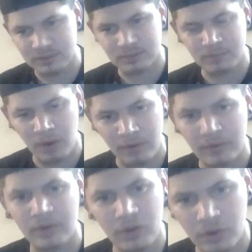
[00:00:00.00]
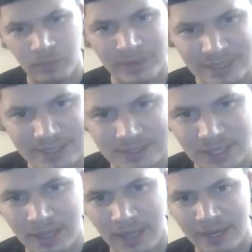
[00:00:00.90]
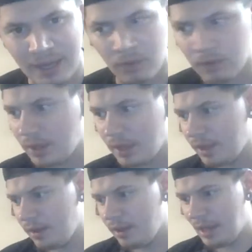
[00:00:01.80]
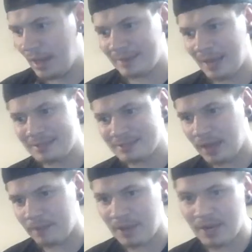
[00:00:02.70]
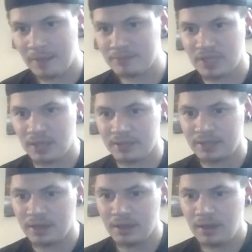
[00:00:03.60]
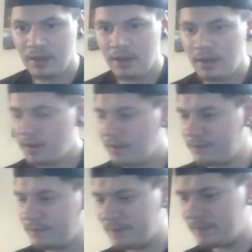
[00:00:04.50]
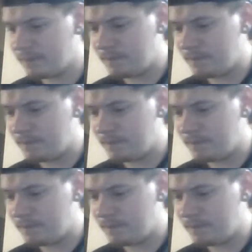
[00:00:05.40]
tomorrow or when it gets daylight out. At nighttime, man, I'm telling you,